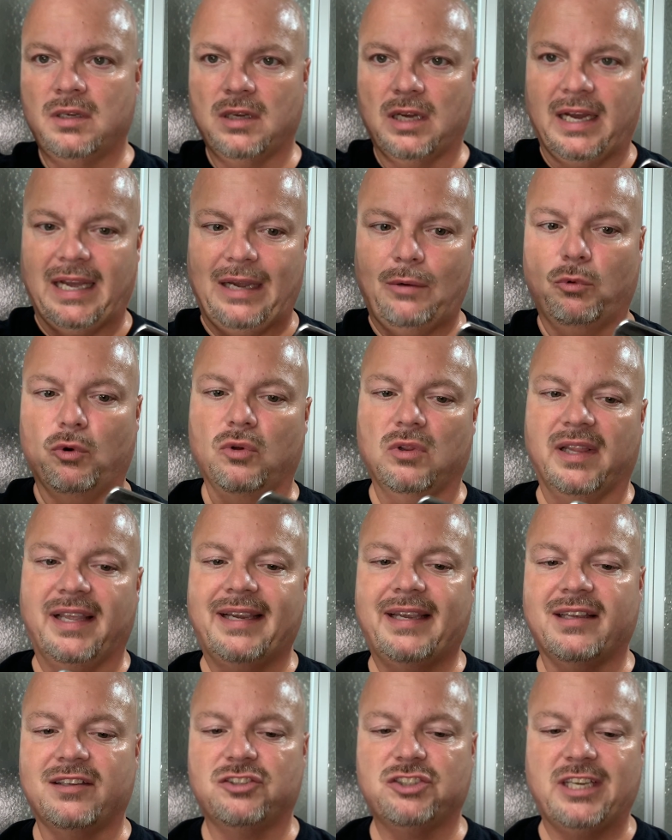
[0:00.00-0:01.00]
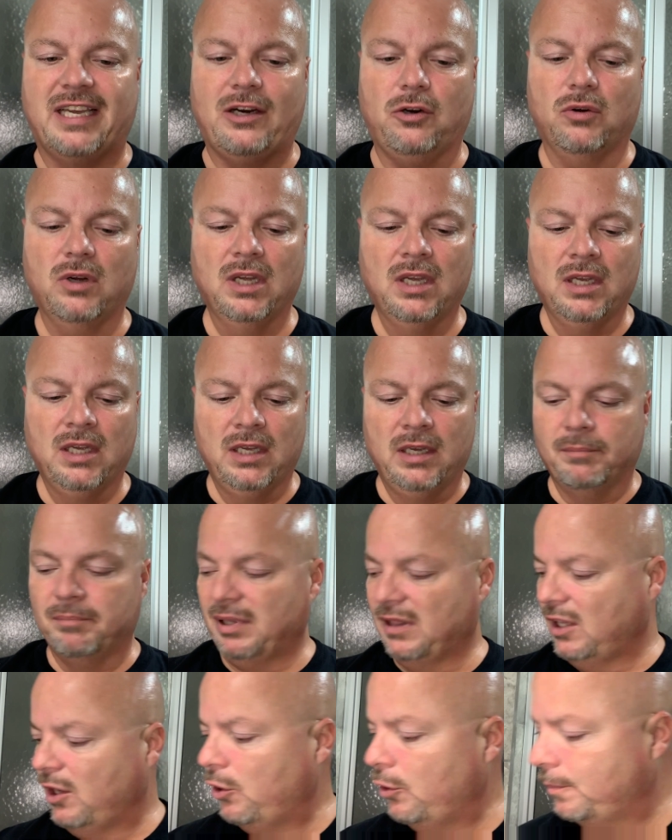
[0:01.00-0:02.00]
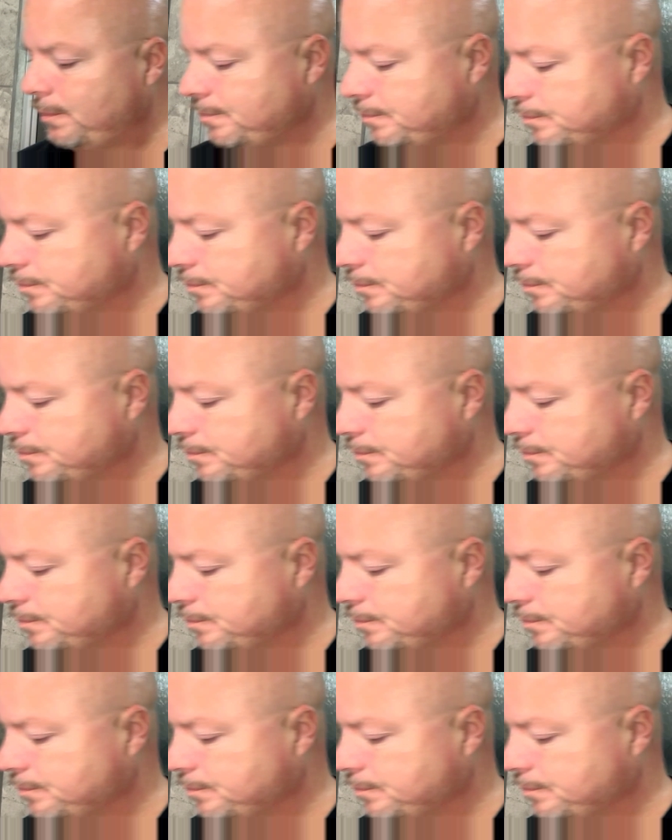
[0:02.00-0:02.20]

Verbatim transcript: I will link his channel below.